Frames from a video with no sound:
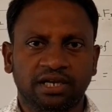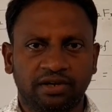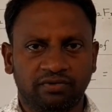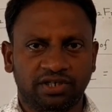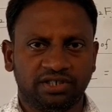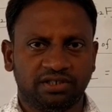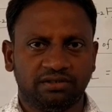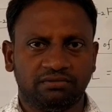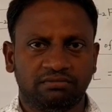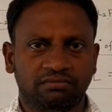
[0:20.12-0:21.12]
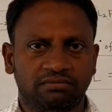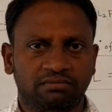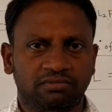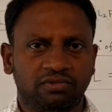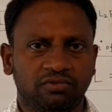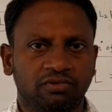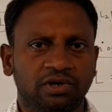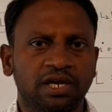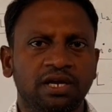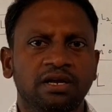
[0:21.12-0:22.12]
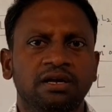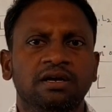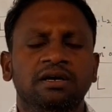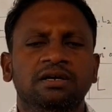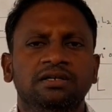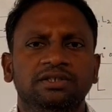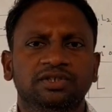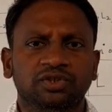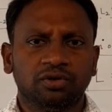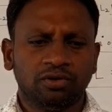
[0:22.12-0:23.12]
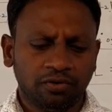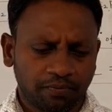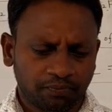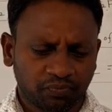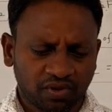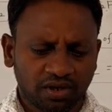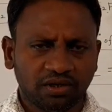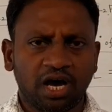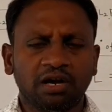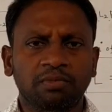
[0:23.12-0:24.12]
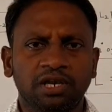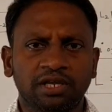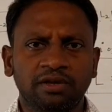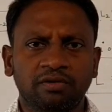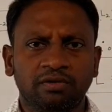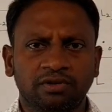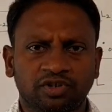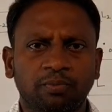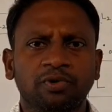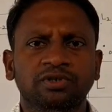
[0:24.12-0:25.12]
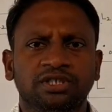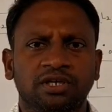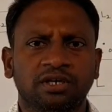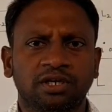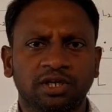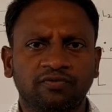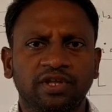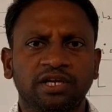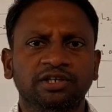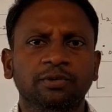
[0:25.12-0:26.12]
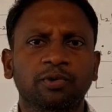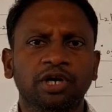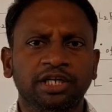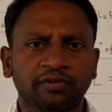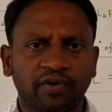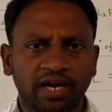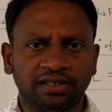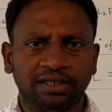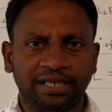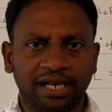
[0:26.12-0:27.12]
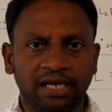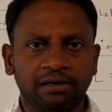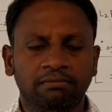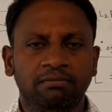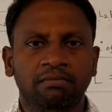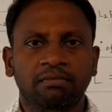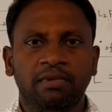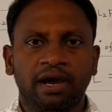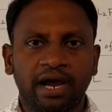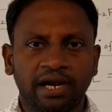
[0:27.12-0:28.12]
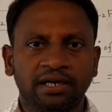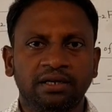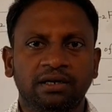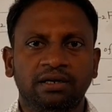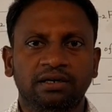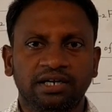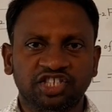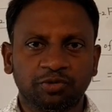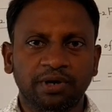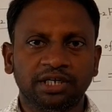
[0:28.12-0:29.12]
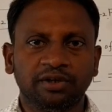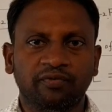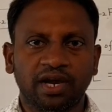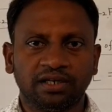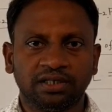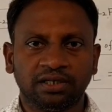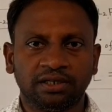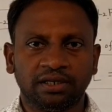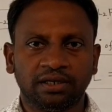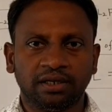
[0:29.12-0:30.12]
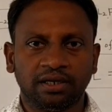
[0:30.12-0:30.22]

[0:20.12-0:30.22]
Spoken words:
conversion. Okay. So normally suppose if the interpolating factor L and decimating factor